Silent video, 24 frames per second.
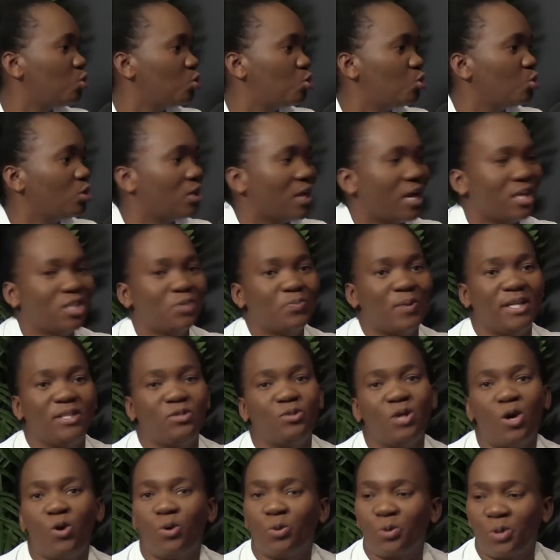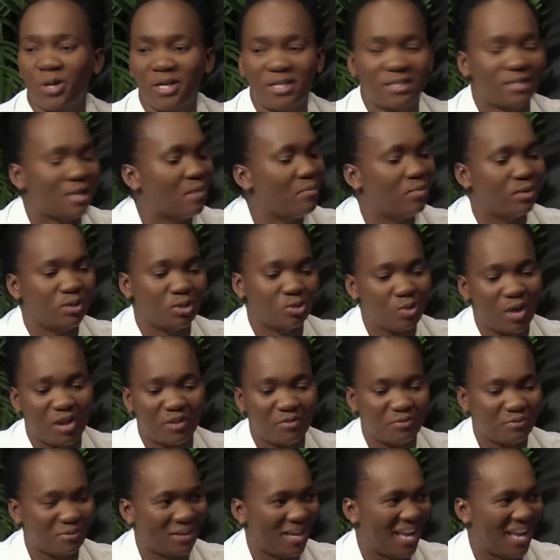to the husband, you're already somebody's wife.